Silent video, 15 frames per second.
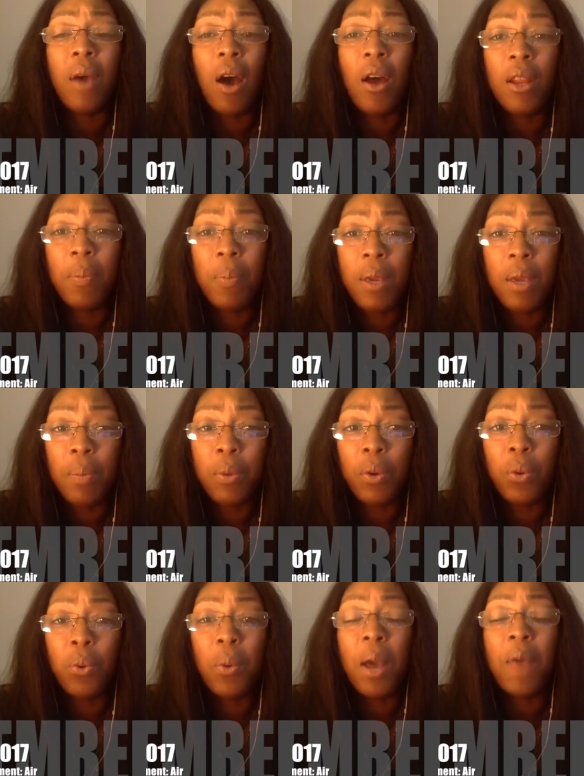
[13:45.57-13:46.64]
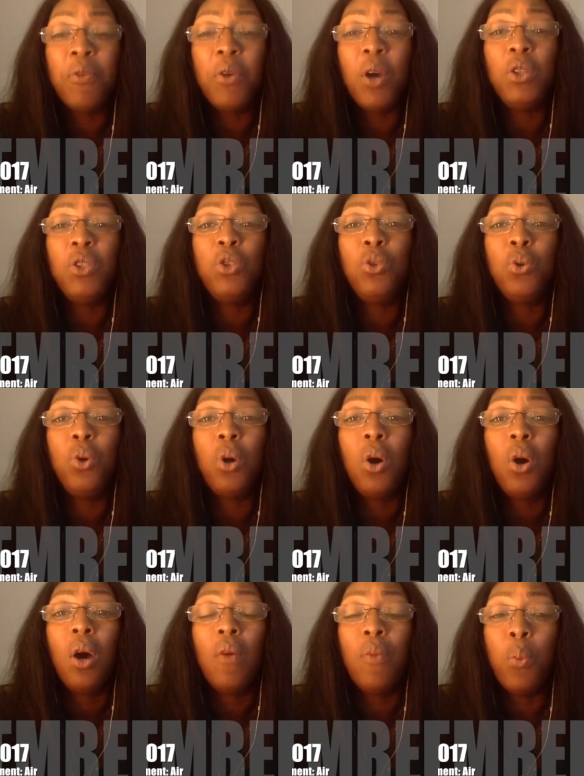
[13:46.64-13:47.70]
other people who have gone through
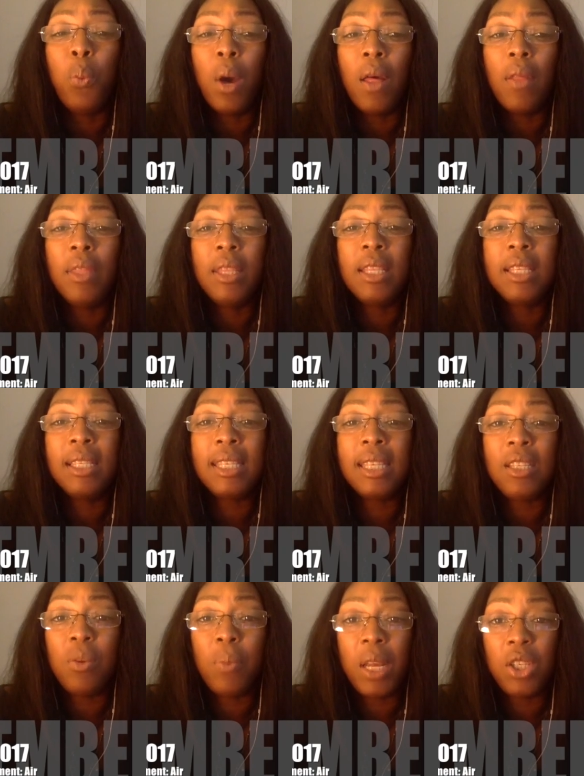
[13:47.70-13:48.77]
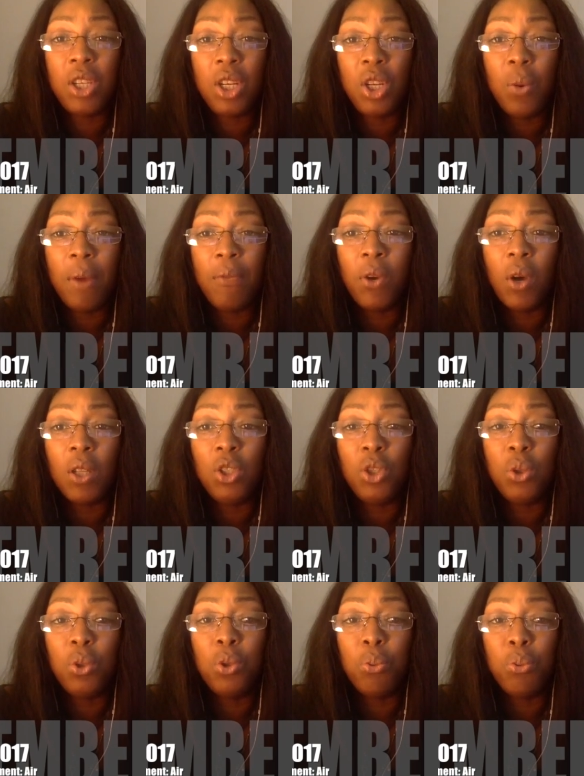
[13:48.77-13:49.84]
what situation you have gone
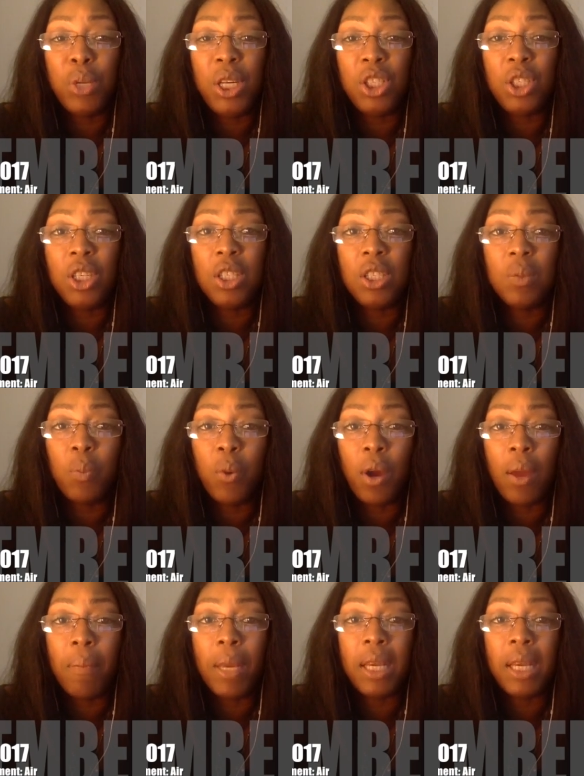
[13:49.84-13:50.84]
through to reach this point.